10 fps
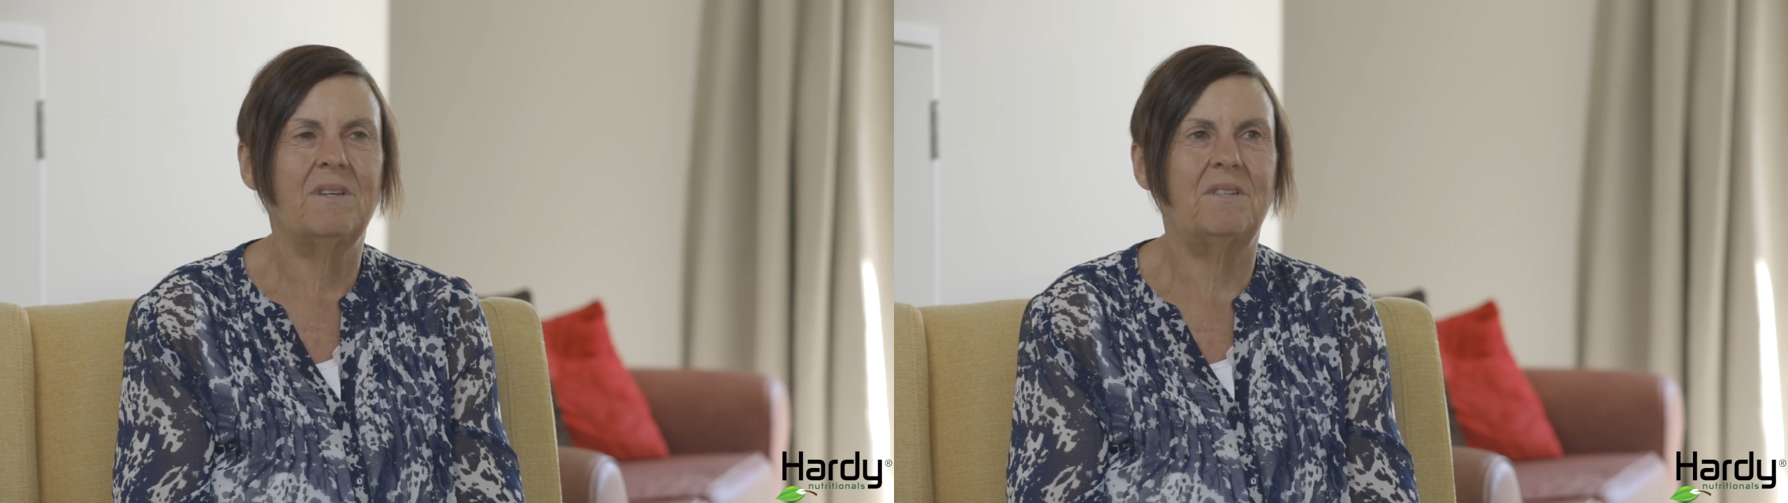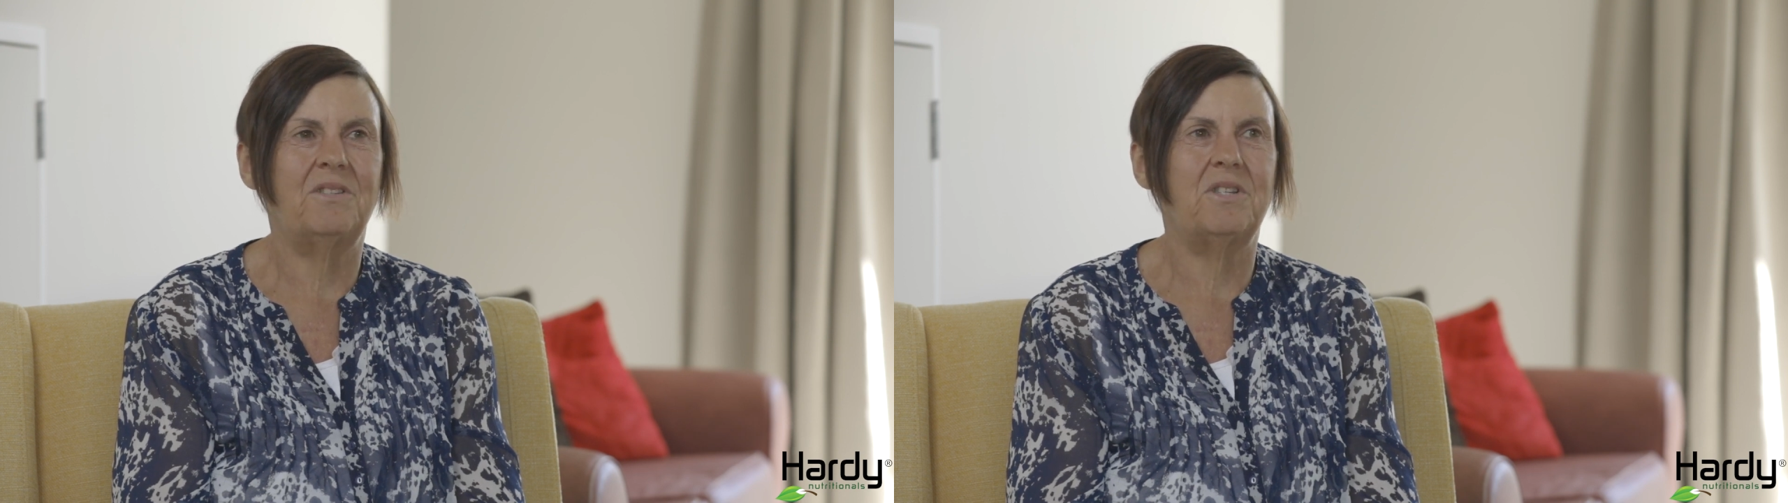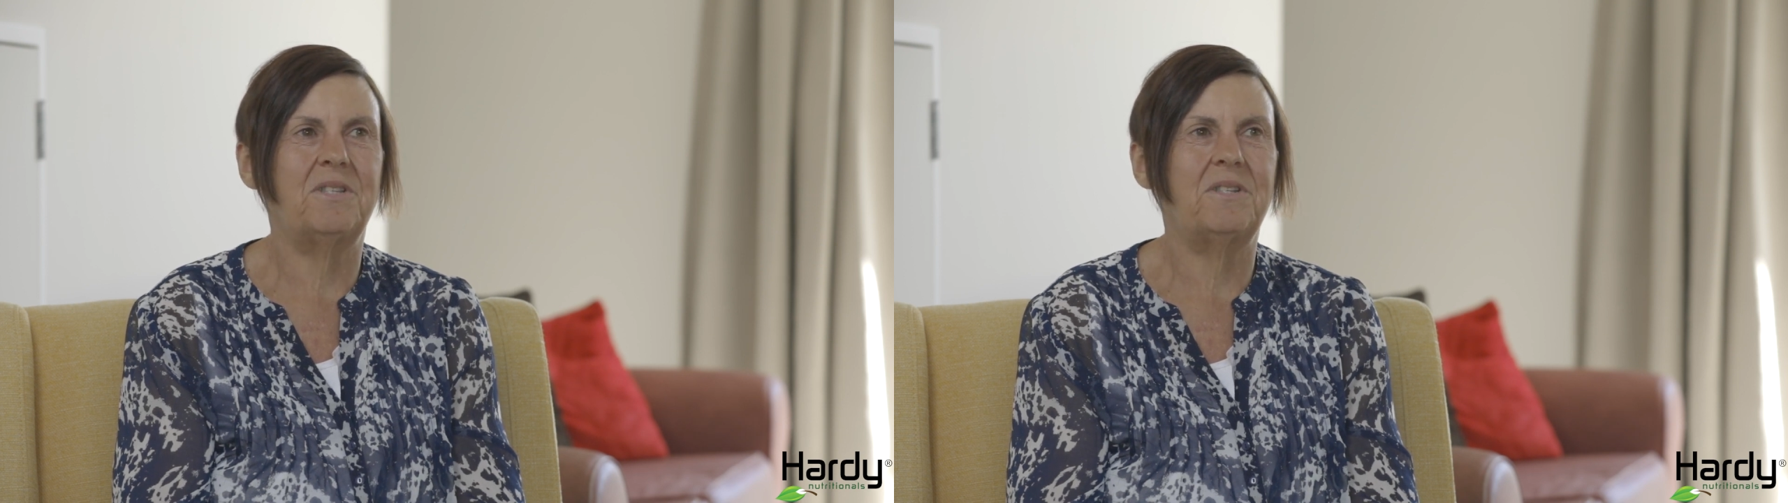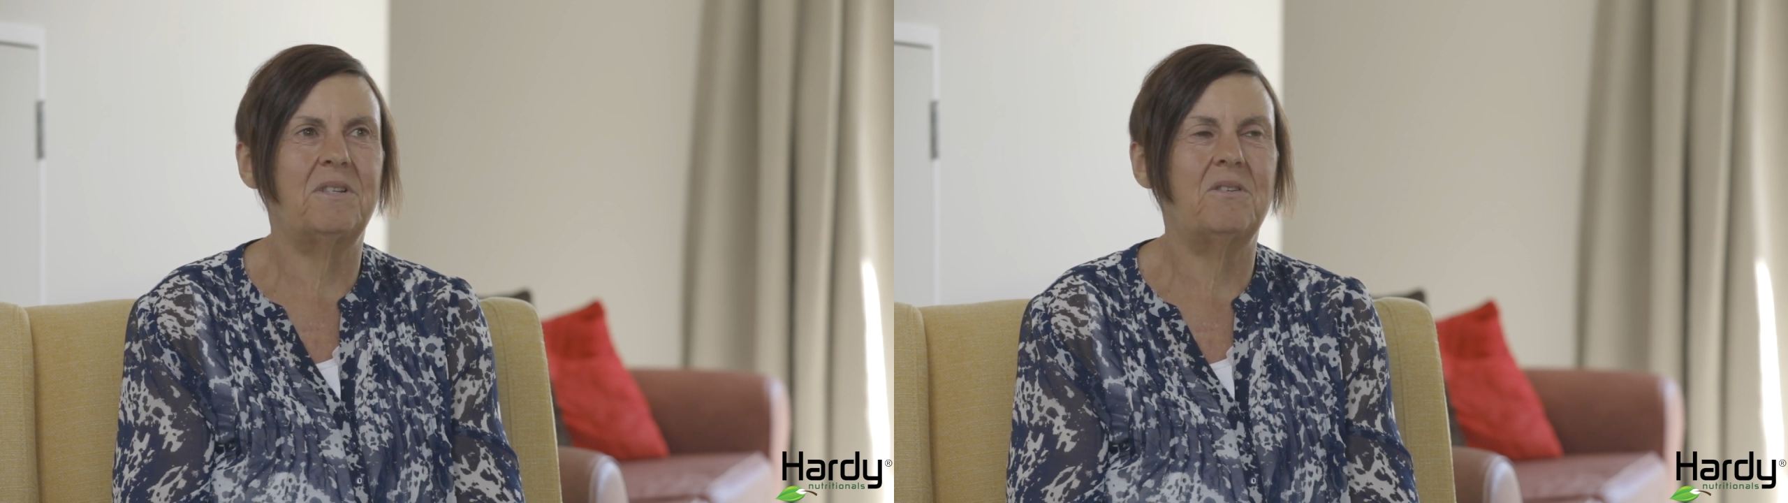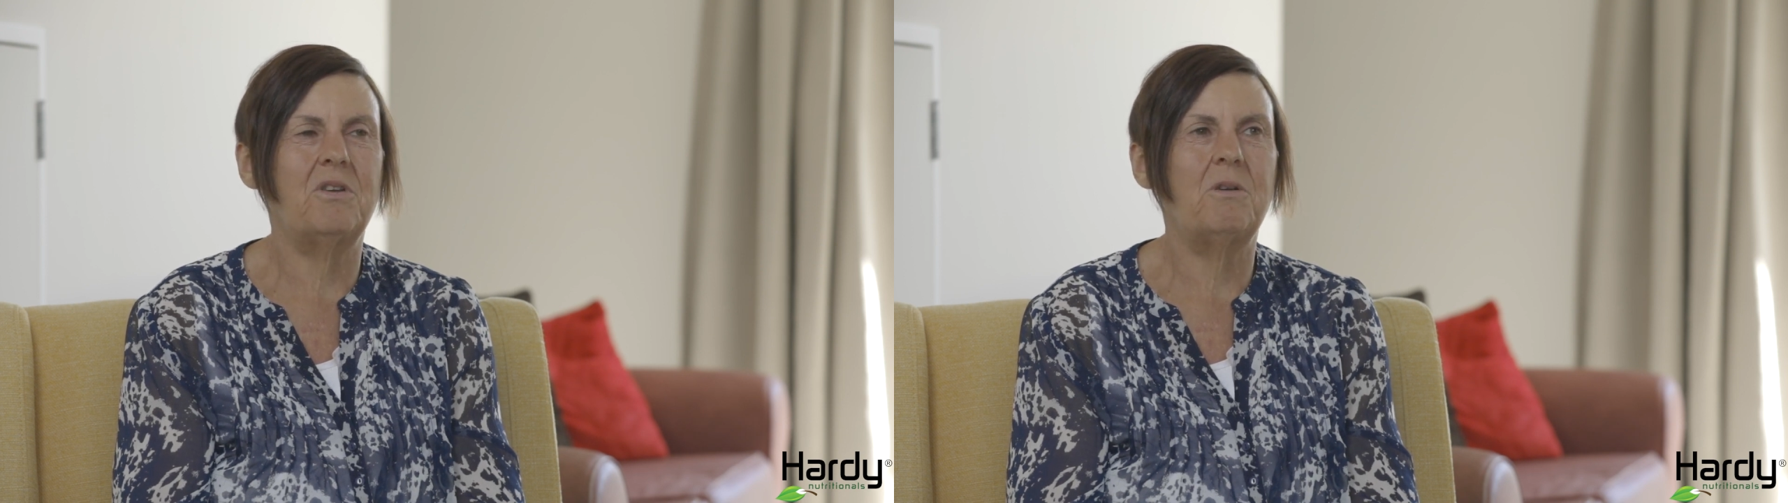is just
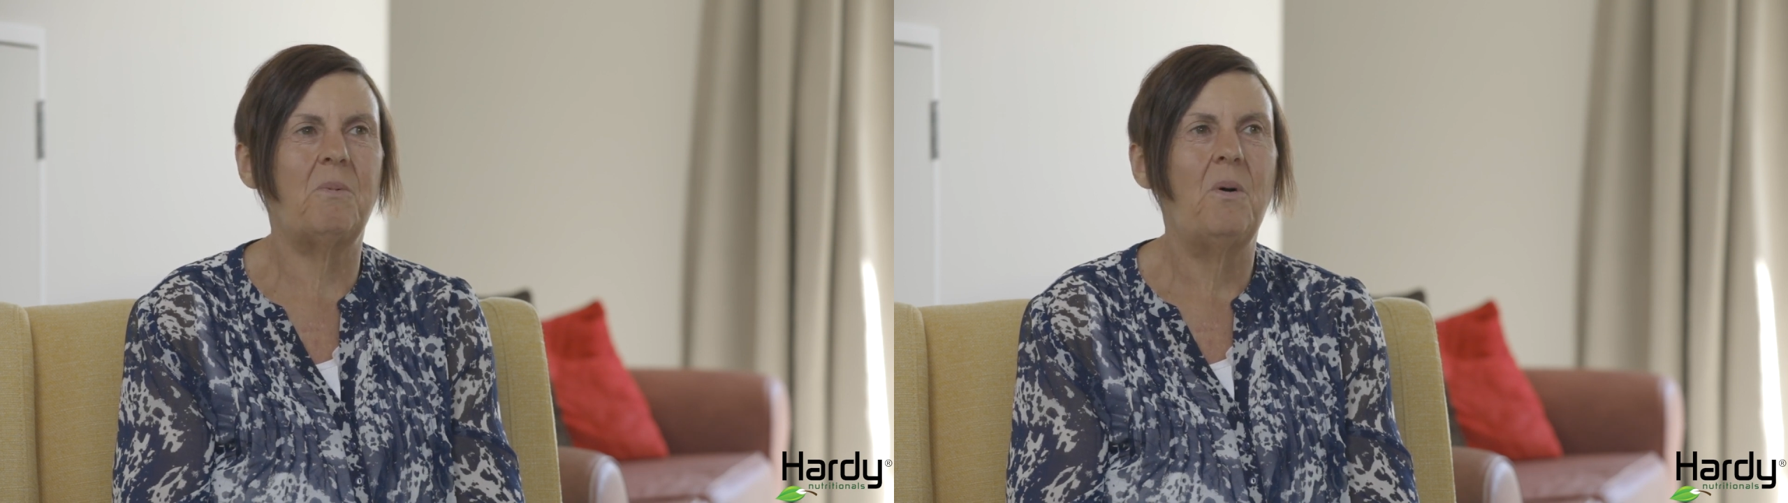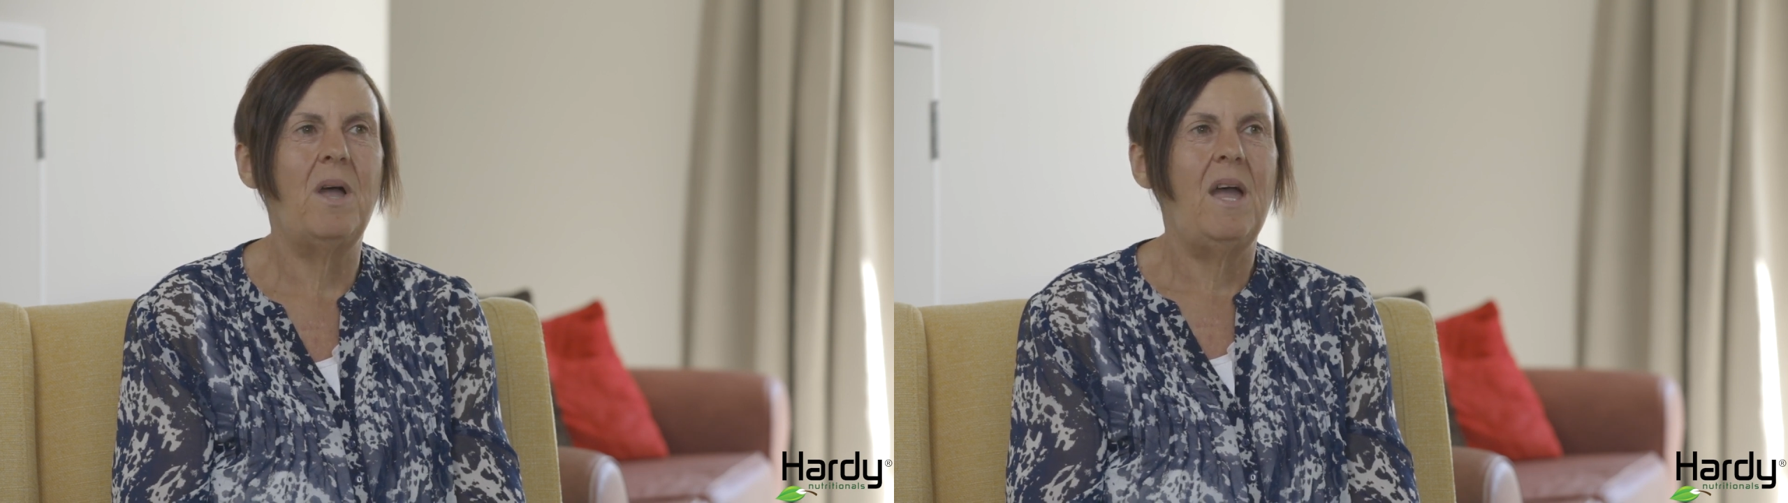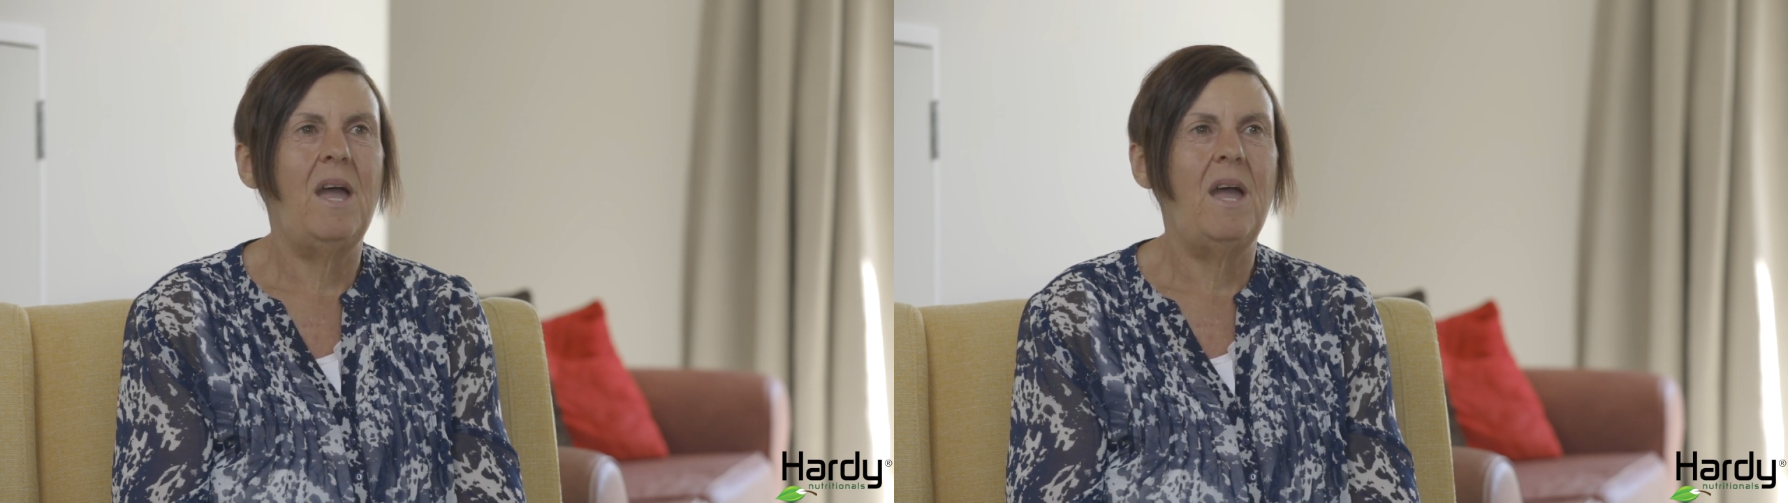incredible.